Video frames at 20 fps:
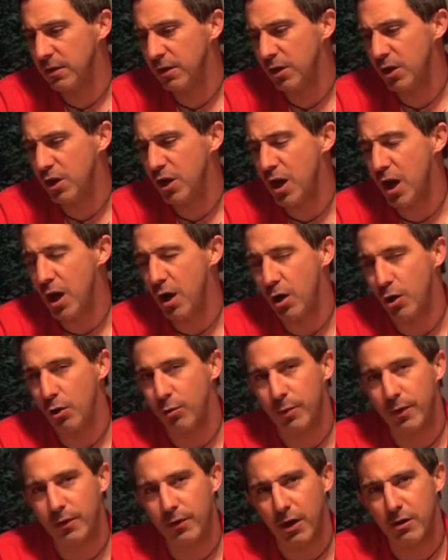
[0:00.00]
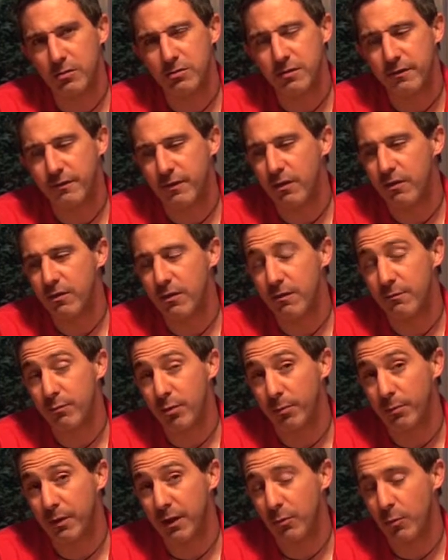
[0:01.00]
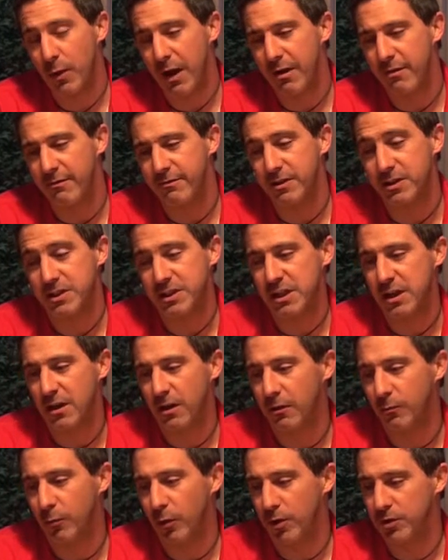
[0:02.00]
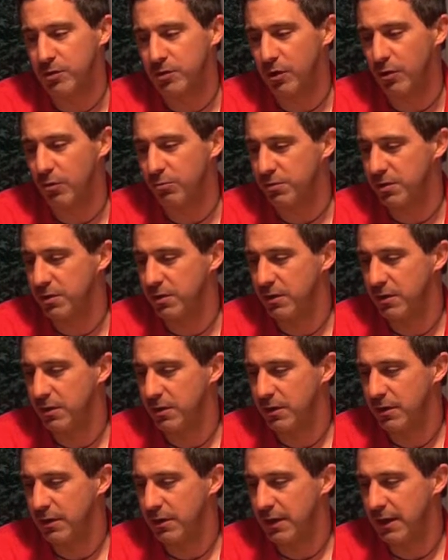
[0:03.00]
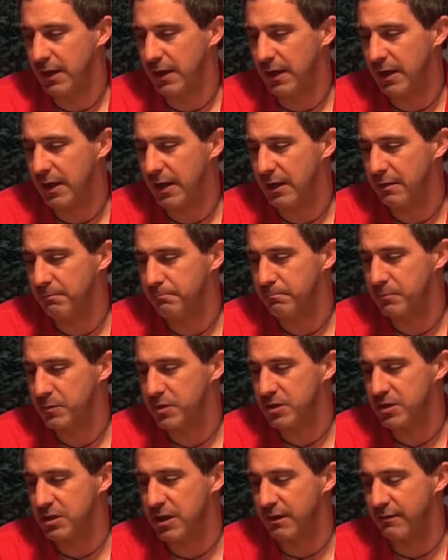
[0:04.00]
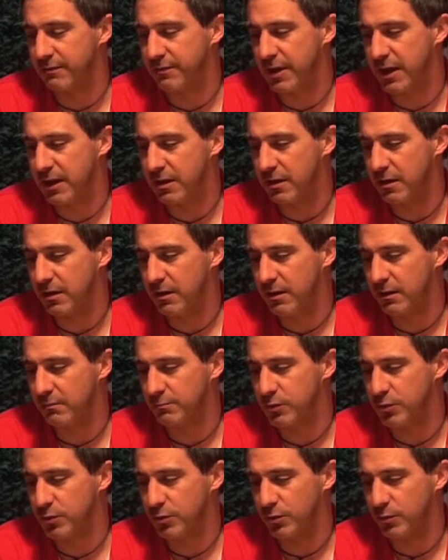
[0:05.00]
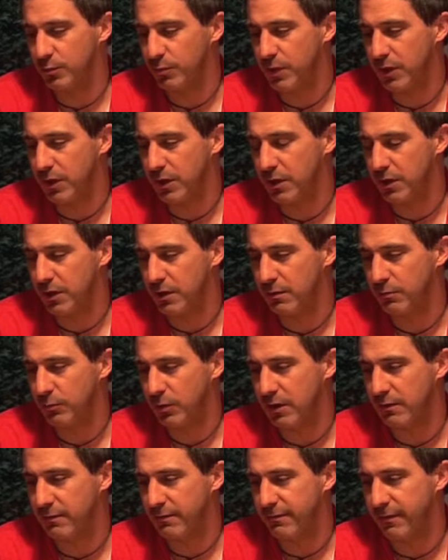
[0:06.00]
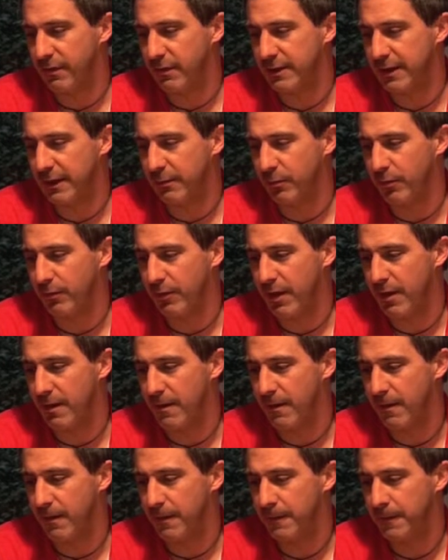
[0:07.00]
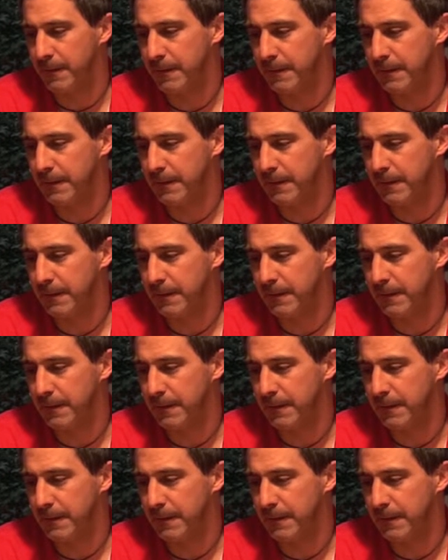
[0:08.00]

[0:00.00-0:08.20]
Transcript: No, but those of you that are probably aware of the DIY dog stuff, then I'm sure we can find out what they are.